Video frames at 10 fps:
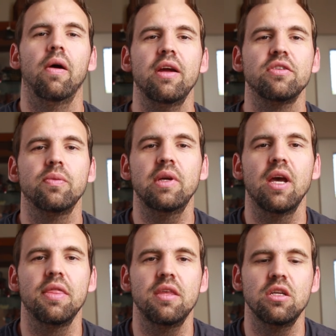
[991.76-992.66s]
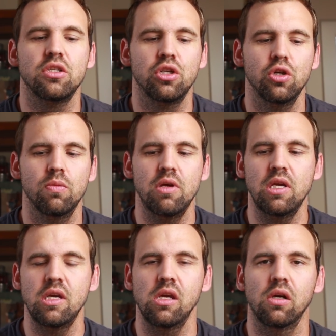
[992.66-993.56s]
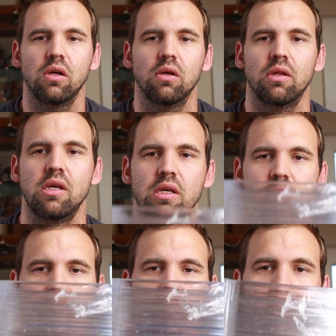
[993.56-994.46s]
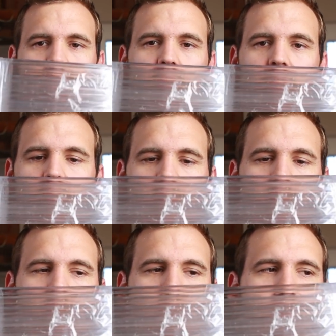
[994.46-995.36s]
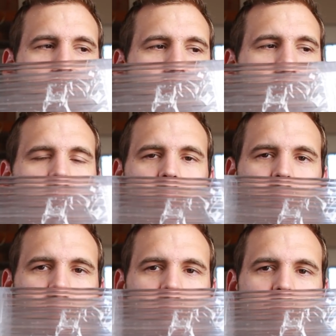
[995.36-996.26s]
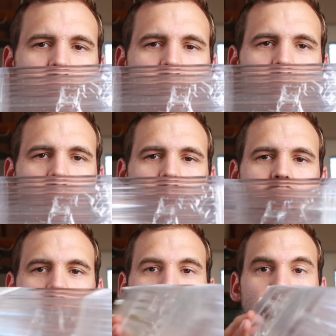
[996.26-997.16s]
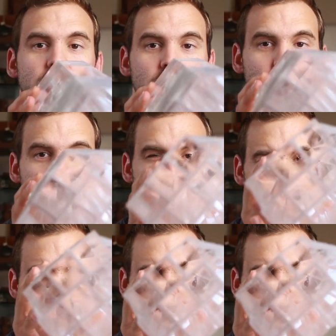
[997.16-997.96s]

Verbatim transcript: All right, so we got the tubing here. These are it, they're foot long square